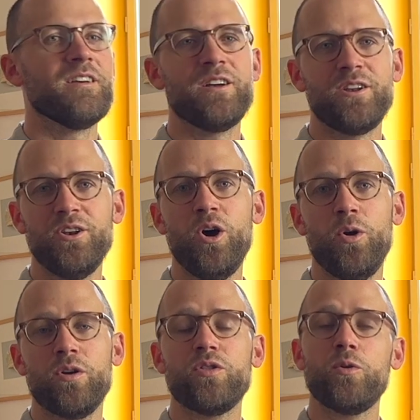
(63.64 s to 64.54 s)

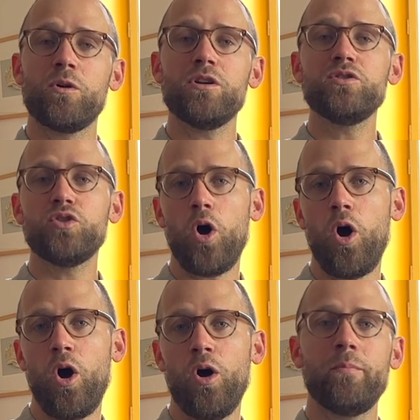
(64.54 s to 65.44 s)
Note, the word
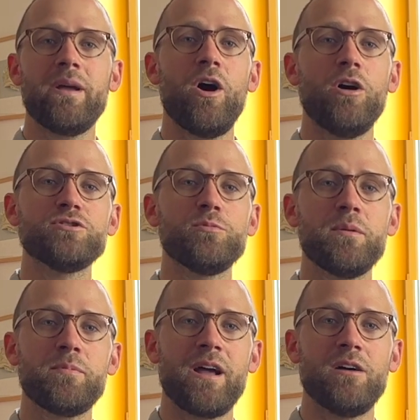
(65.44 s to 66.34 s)
to may also be
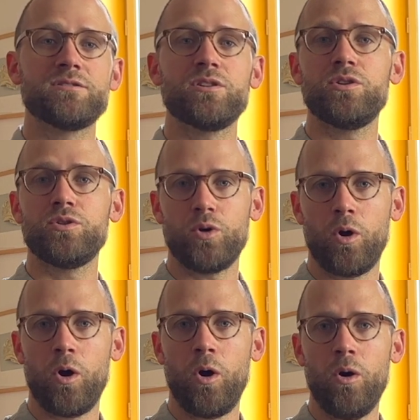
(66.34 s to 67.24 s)
pronounced
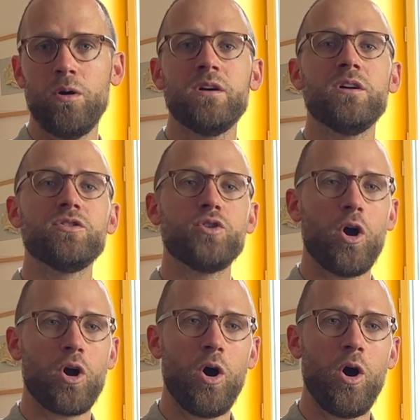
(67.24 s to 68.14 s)
togo,
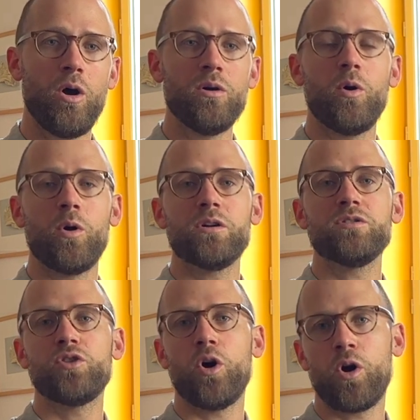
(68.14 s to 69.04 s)
toko, or
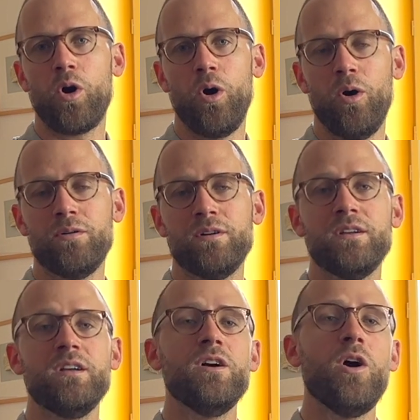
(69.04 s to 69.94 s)
tojo.
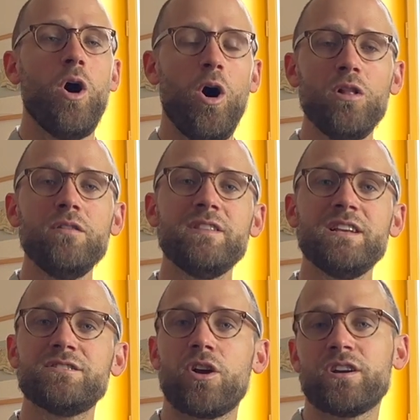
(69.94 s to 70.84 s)
All of
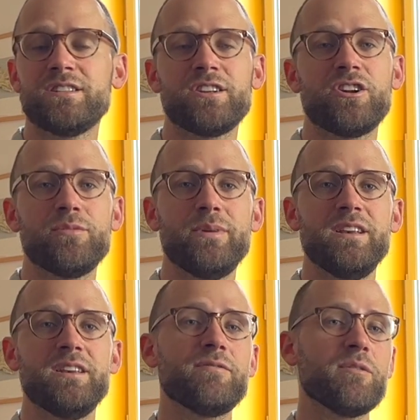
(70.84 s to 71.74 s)
these are considered to be
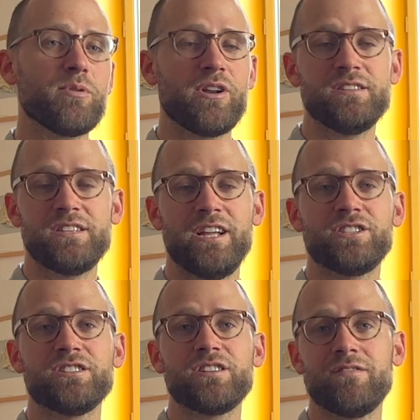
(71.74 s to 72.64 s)
different
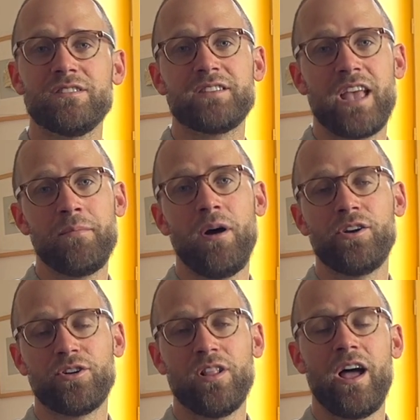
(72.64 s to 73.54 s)
pronunciations of the same
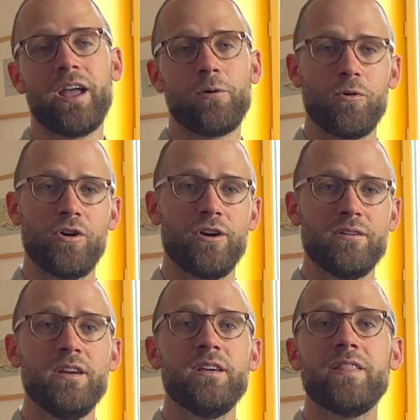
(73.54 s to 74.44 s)
underlying word.
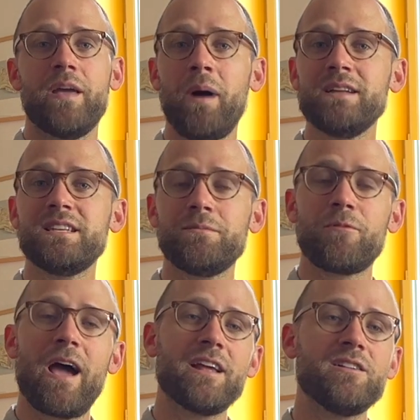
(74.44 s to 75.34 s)
They might seem
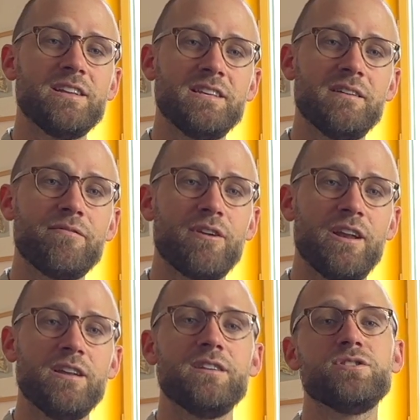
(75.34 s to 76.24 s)
radically
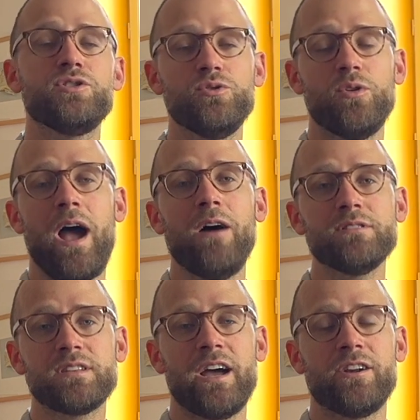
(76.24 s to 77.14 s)
different to
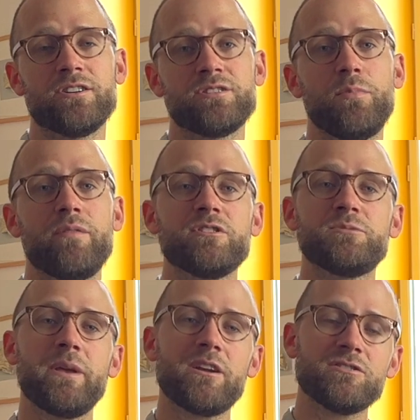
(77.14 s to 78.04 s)
outsiders, but for
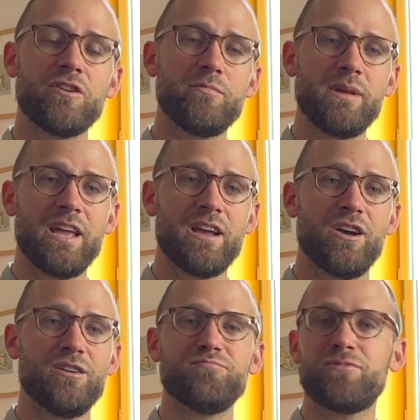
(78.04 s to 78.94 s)
speakers of
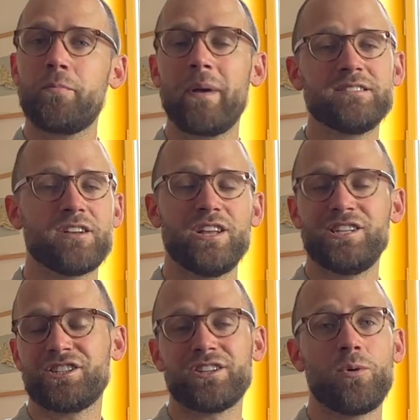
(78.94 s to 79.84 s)
Maninka, they're basically
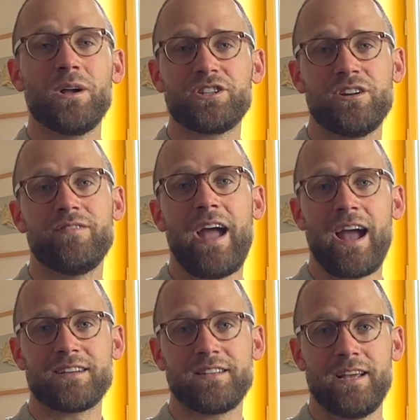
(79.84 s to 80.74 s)
just a question of
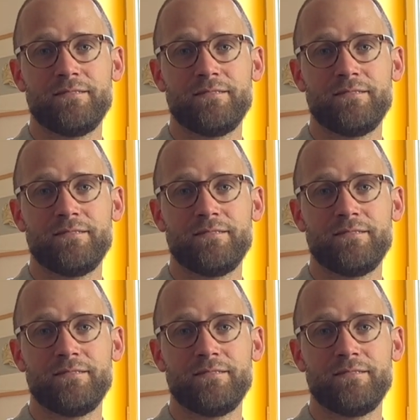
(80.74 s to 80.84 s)
accent.